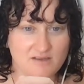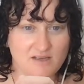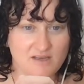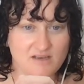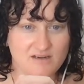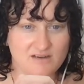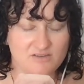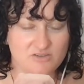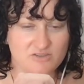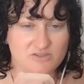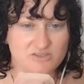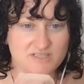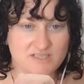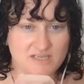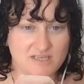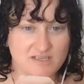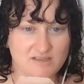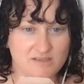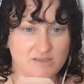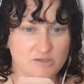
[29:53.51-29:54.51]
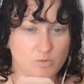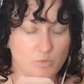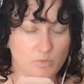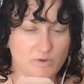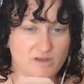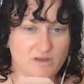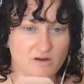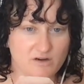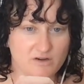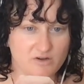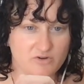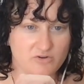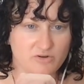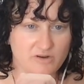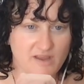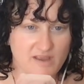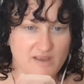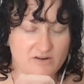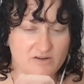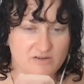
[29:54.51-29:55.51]
and understand that we are
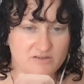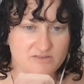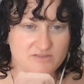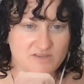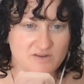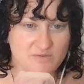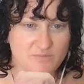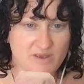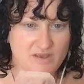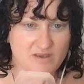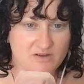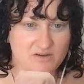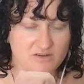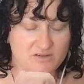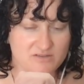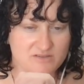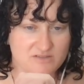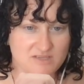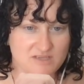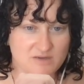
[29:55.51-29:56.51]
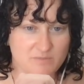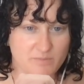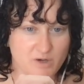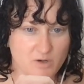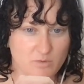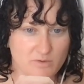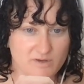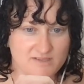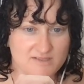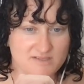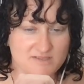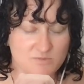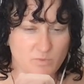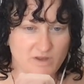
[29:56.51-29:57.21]
creators and makers and poets.